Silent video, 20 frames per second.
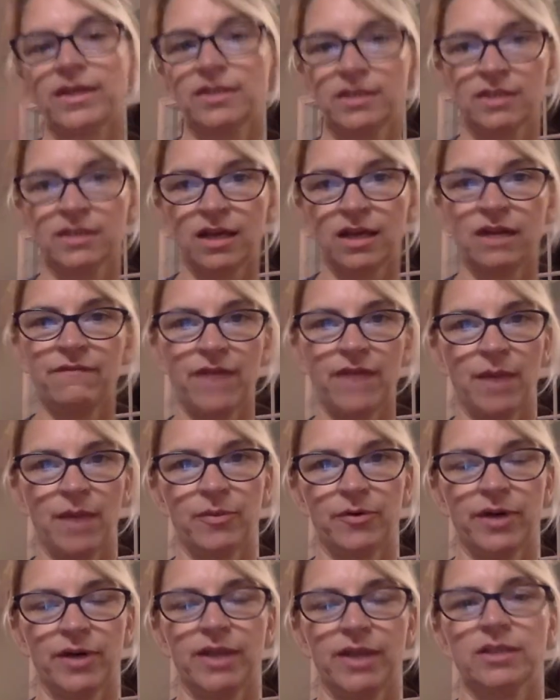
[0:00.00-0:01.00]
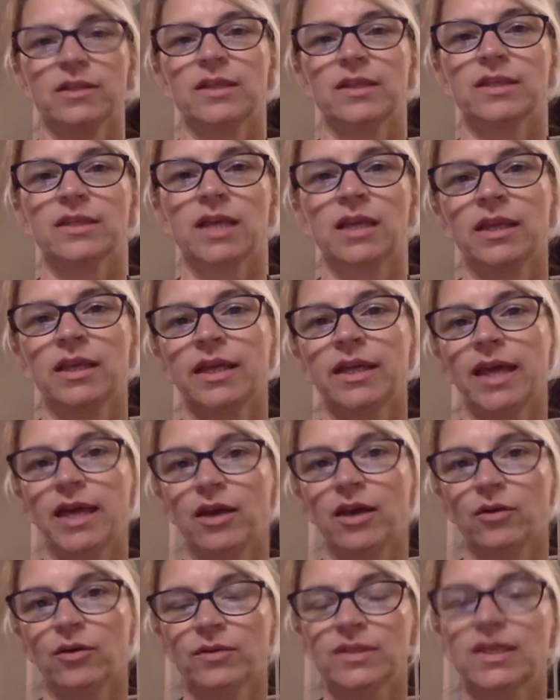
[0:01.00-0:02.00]
does not evaporate, so that's kind of like a
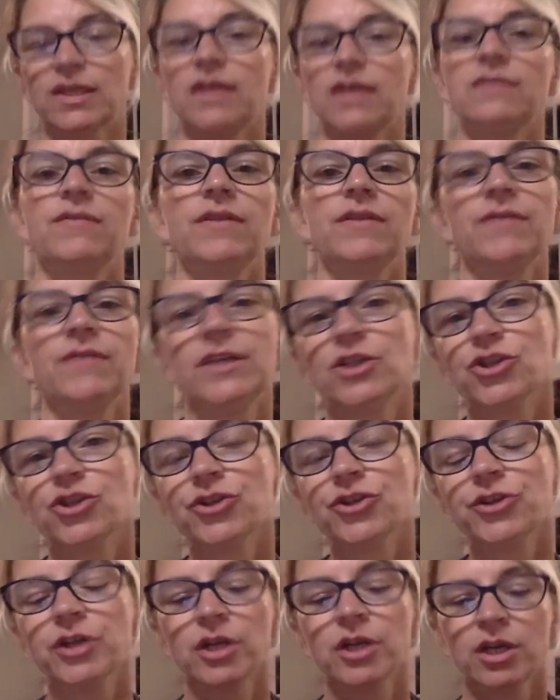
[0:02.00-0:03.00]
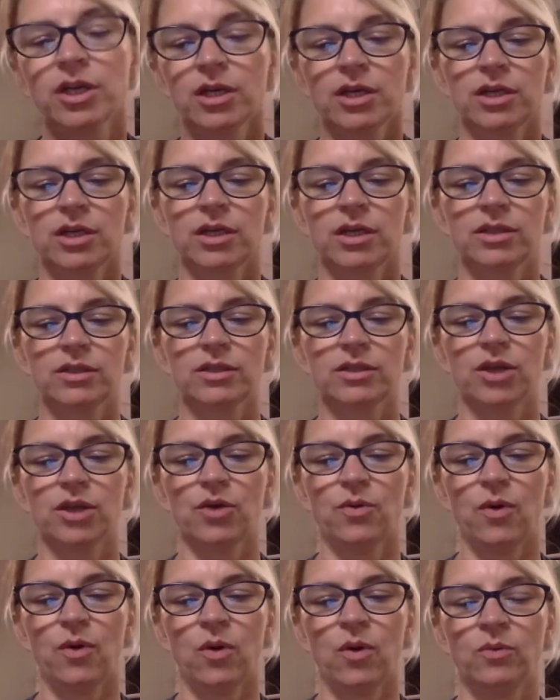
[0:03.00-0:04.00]
health safety feature.
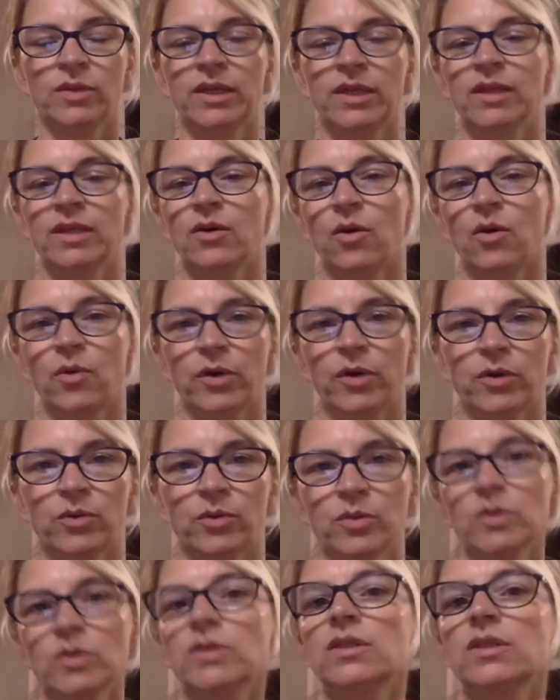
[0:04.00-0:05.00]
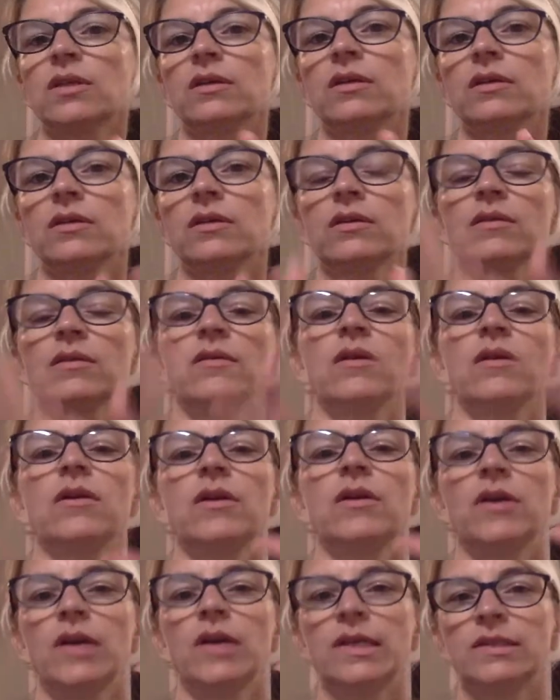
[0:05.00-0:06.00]
So only the oils
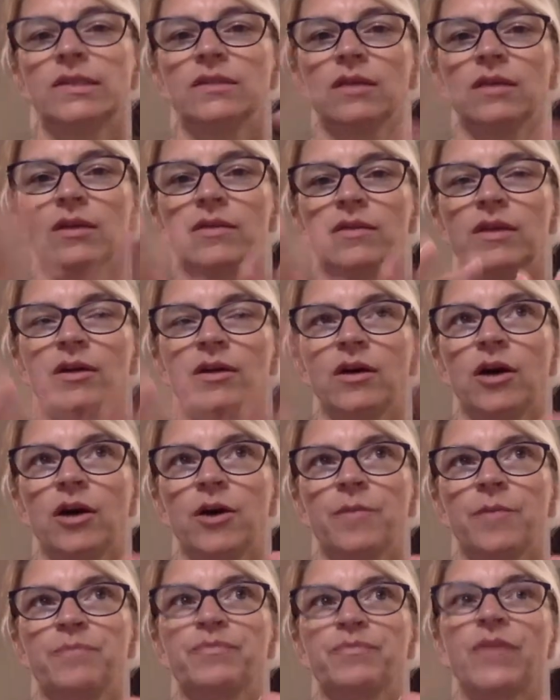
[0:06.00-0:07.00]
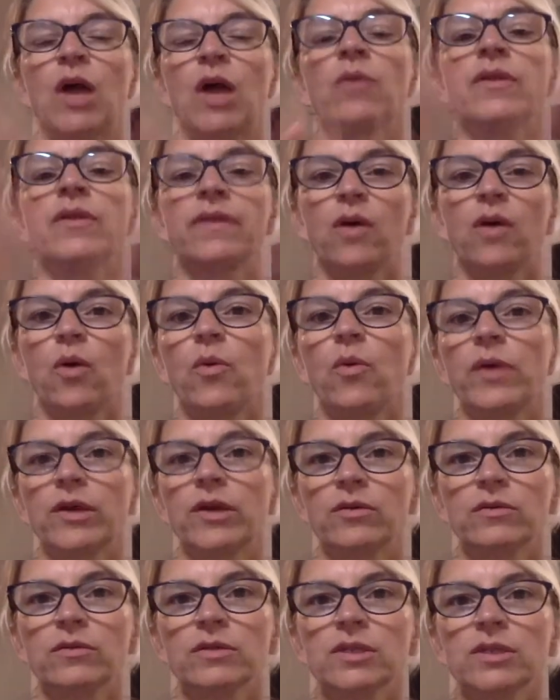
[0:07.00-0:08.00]
is the um, only the
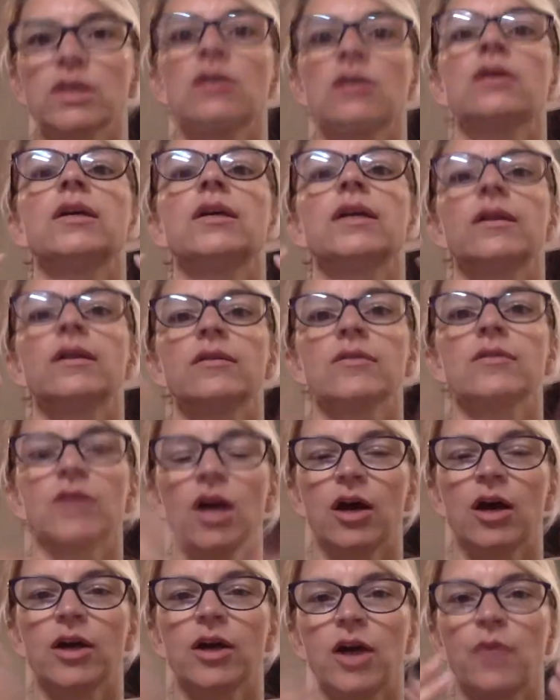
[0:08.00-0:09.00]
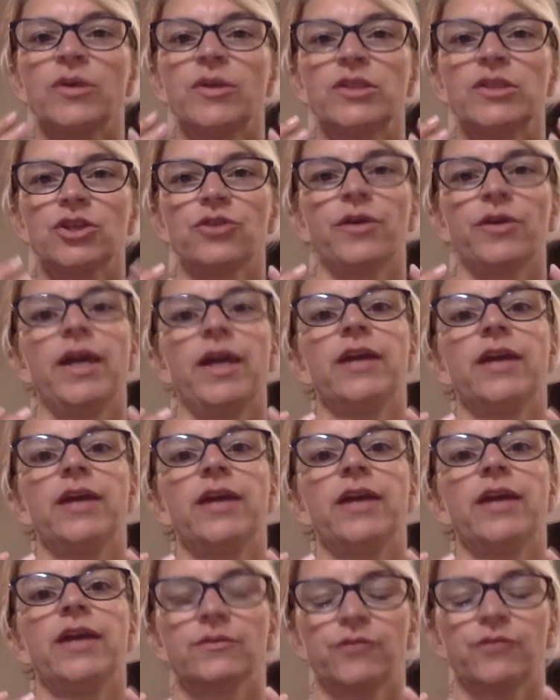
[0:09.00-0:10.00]
oils uh, go into your
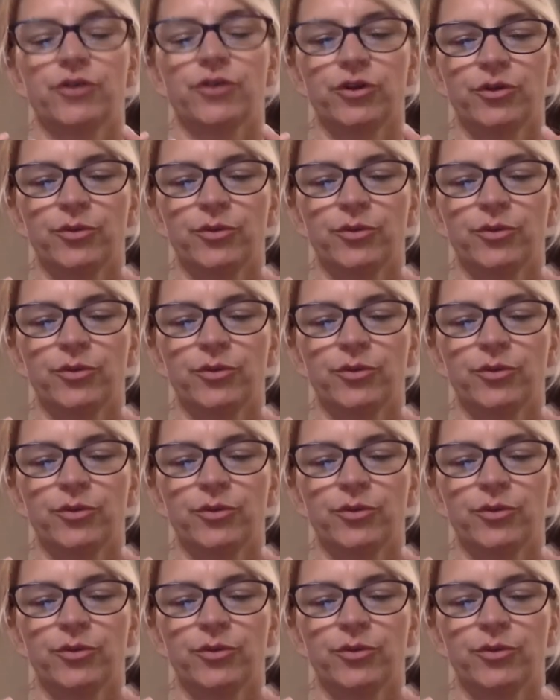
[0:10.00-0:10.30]
air for you to